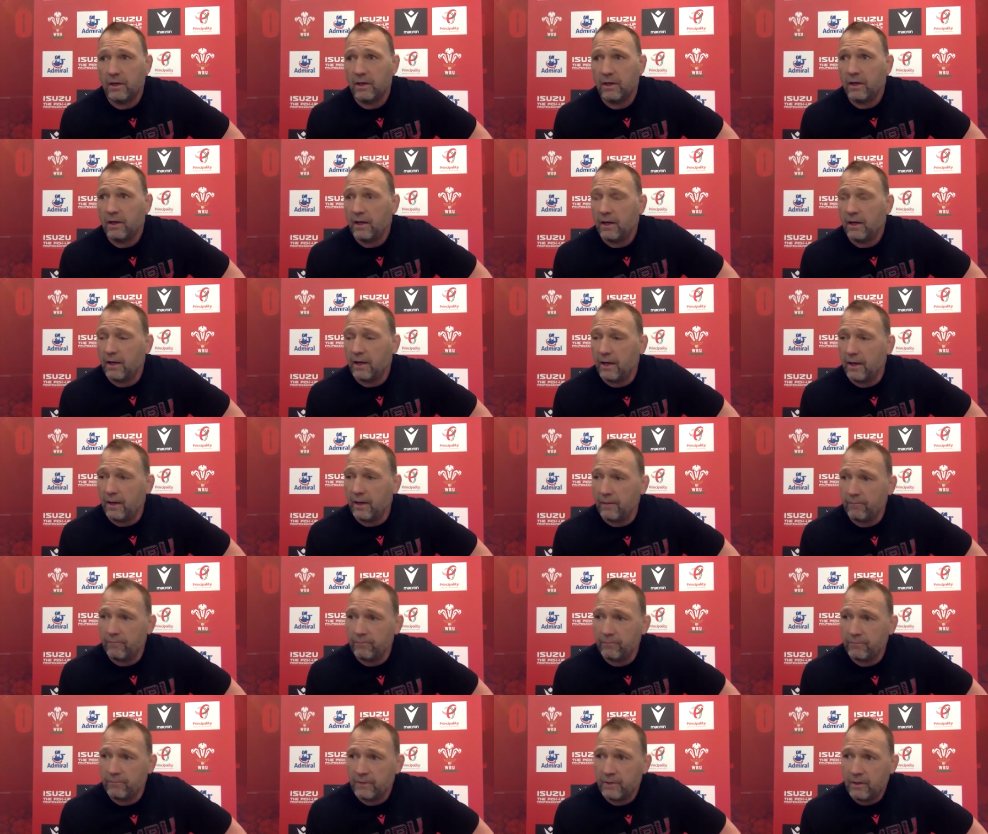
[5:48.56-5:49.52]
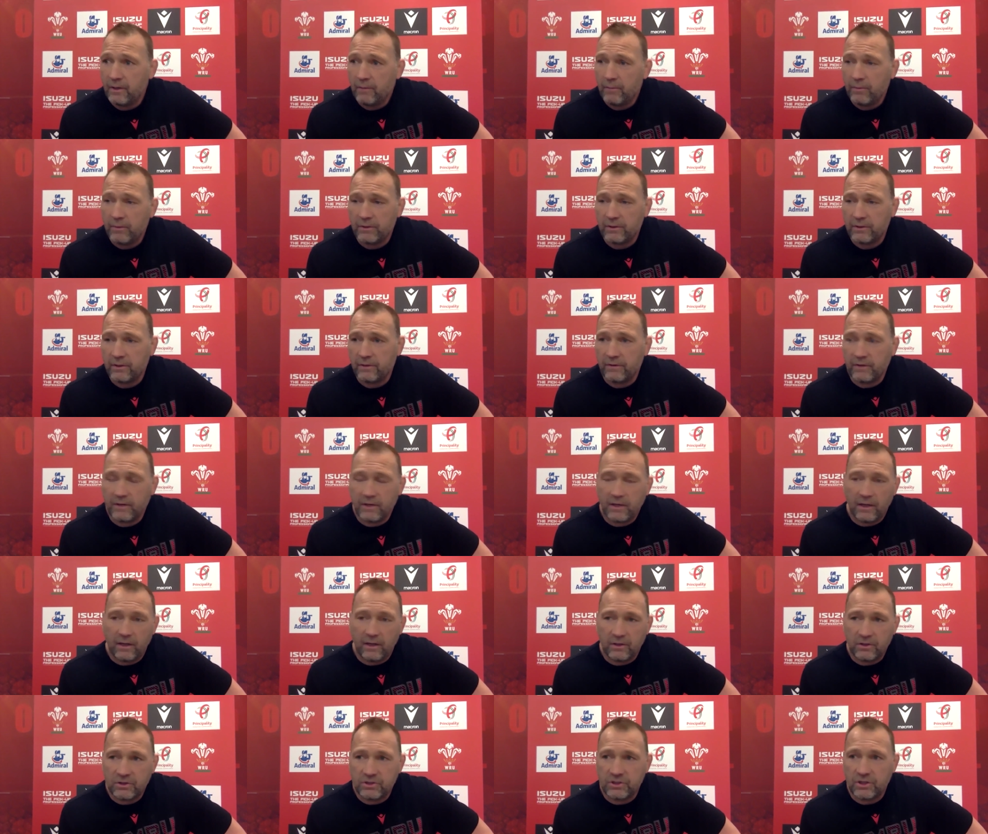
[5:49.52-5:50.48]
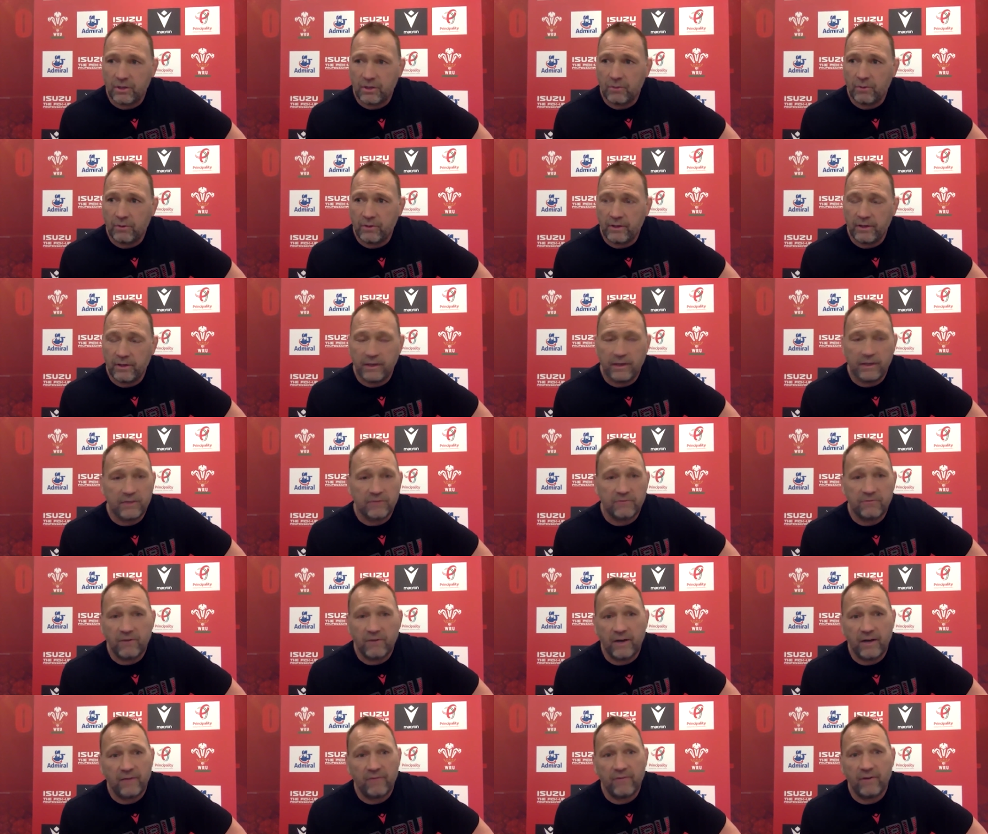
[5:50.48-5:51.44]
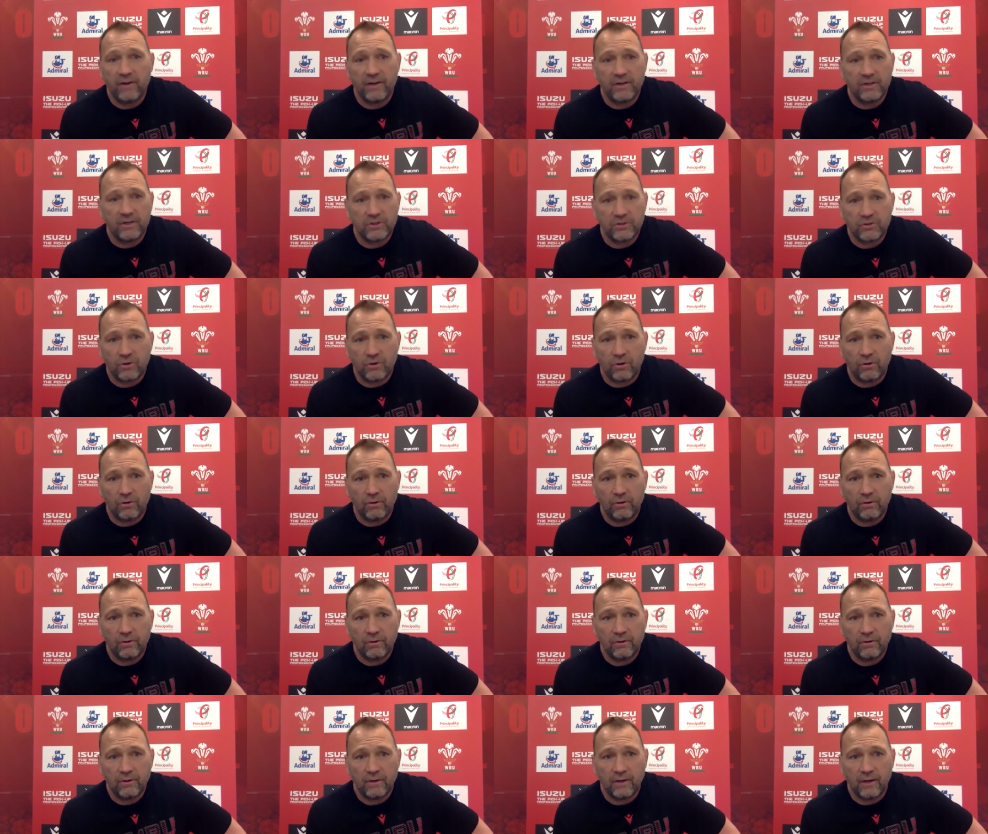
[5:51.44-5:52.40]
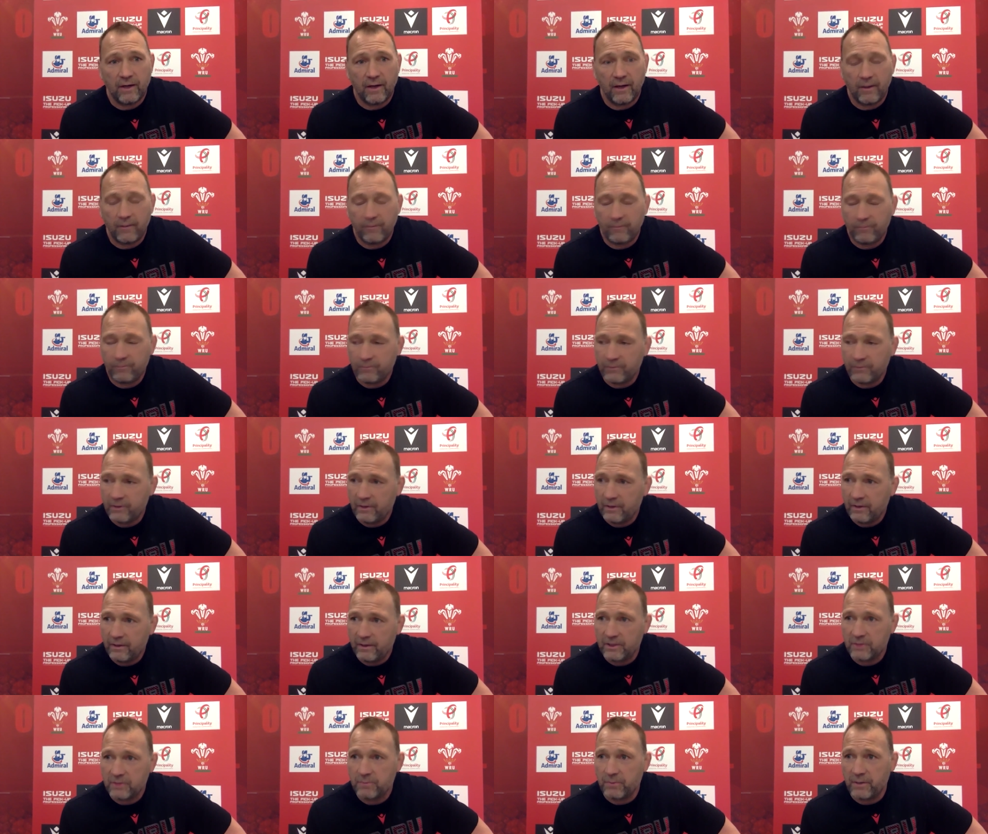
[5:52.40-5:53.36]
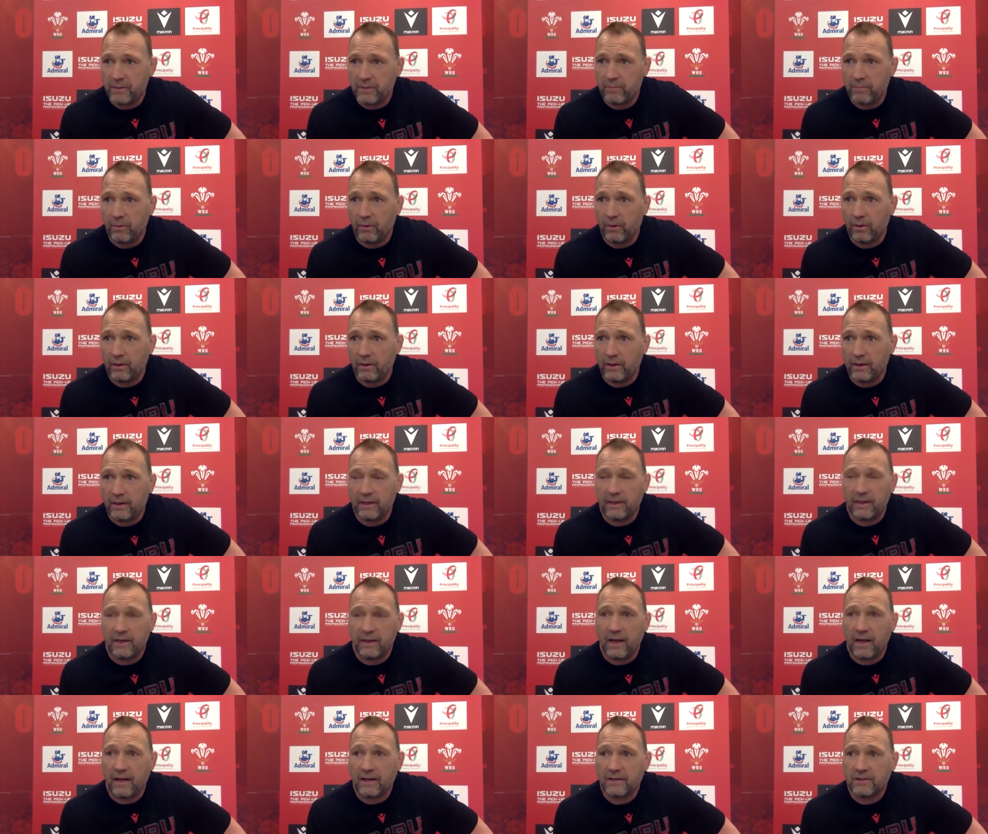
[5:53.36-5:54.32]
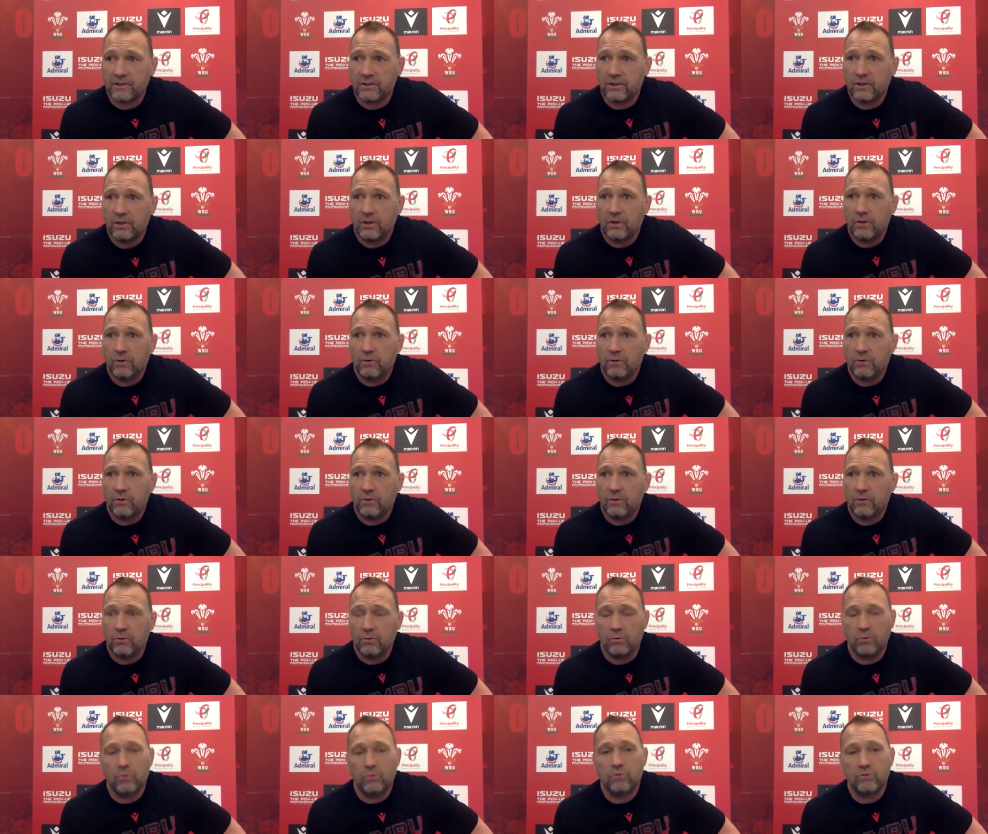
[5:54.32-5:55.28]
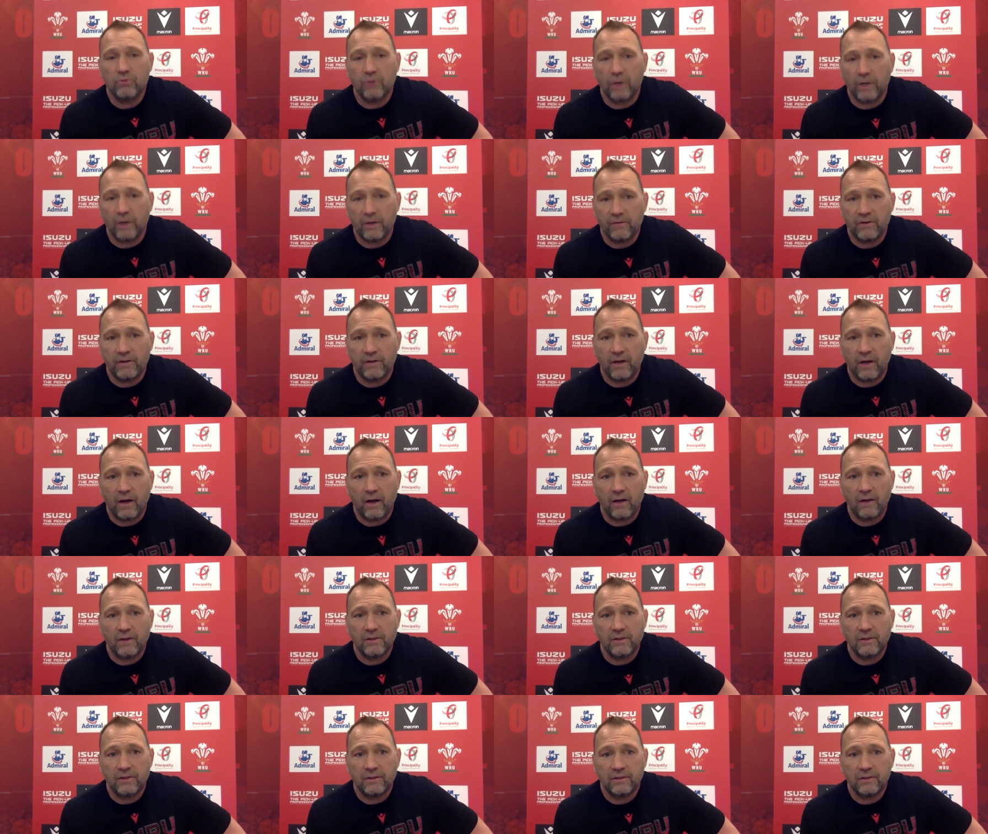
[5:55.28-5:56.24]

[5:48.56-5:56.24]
Um, but the, the, culture within it is very, very strong. Um, there's people in that who, who drive it hard.